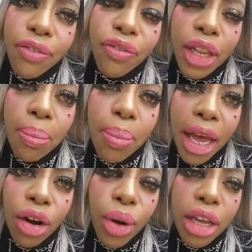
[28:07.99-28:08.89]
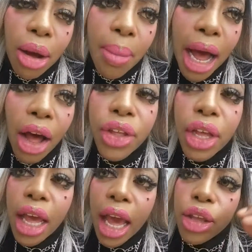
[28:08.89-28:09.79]
feeling metal in your mouth
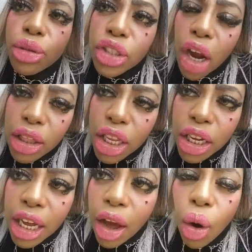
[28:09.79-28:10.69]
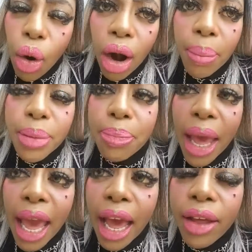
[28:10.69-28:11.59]
and you start looking horribly
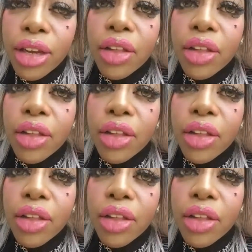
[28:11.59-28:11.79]
bad,